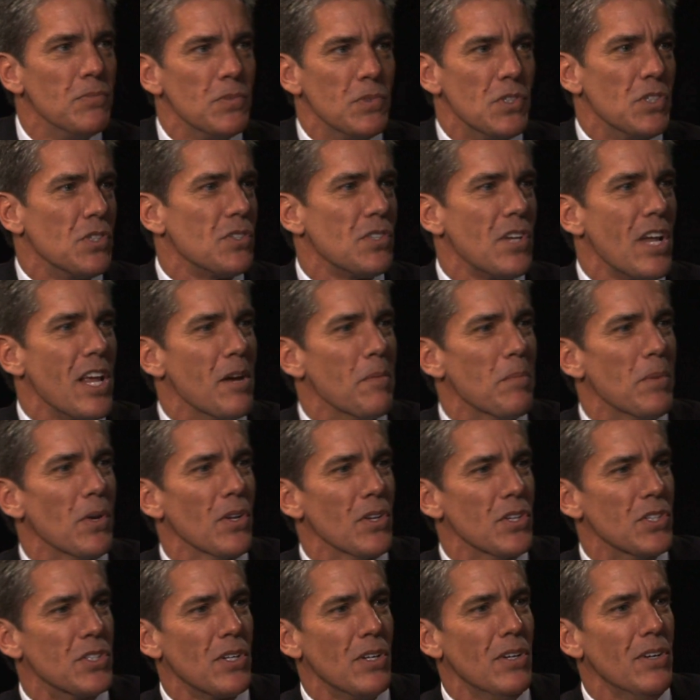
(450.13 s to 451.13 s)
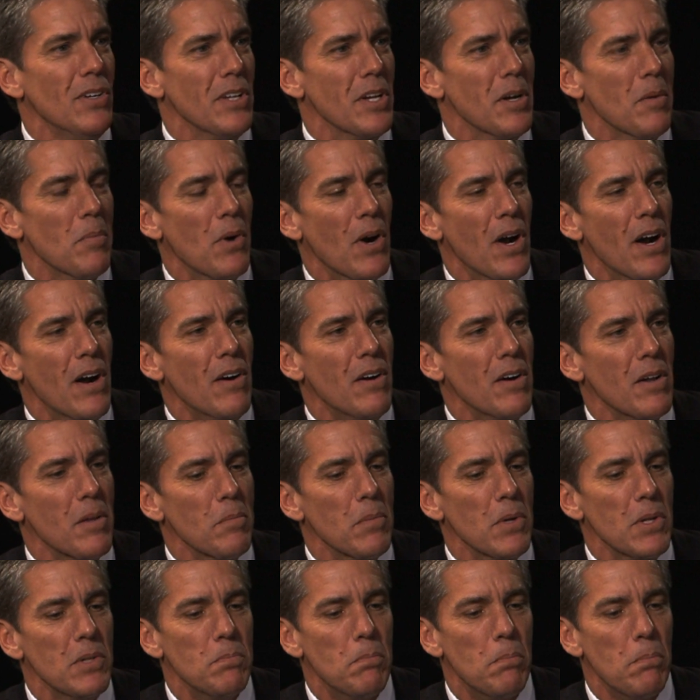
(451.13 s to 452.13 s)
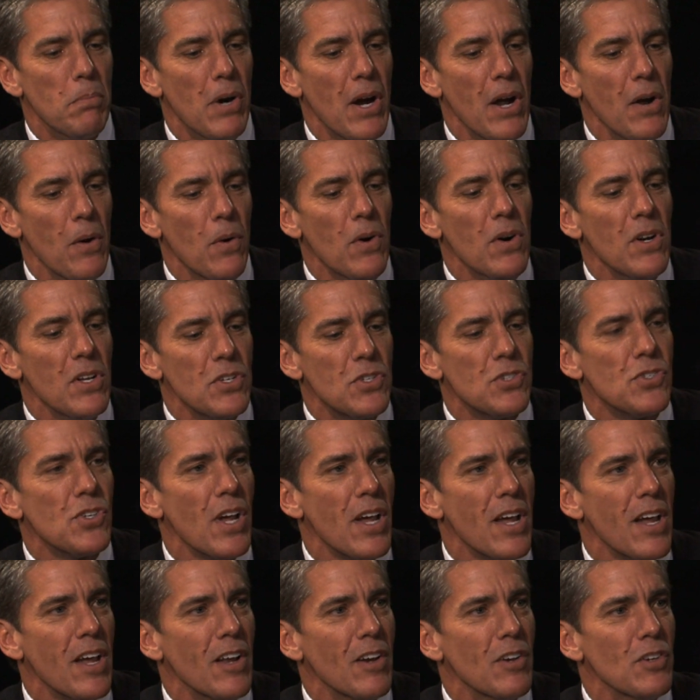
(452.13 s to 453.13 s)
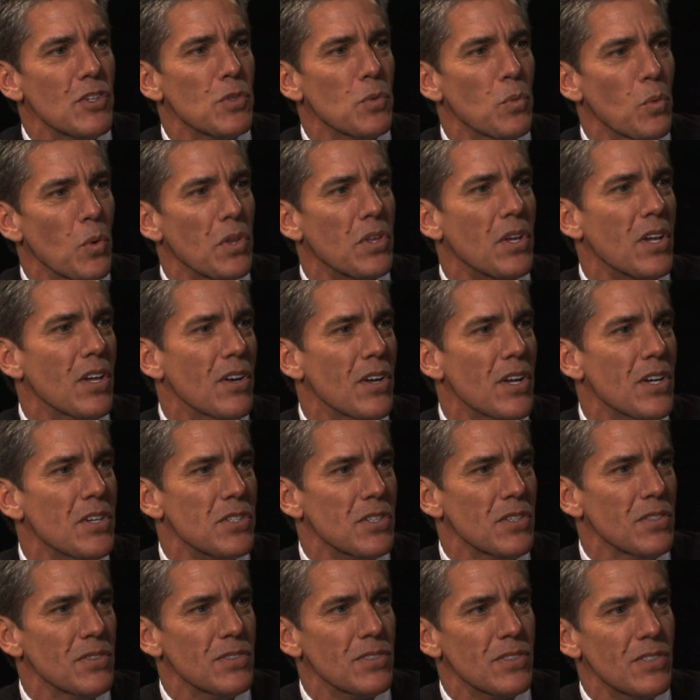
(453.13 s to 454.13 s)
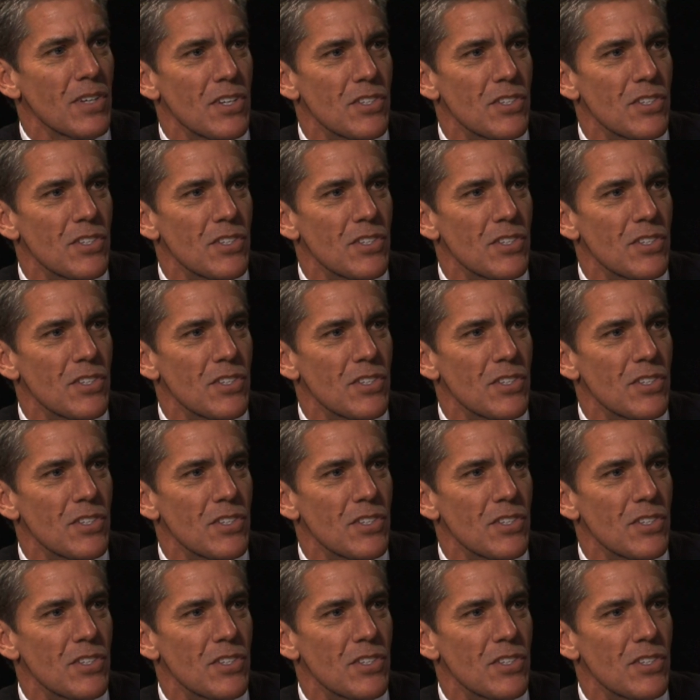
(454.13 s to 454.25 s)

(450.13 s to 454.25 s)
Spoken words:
Sustainability is clearly a priority, but priorities change with conditions.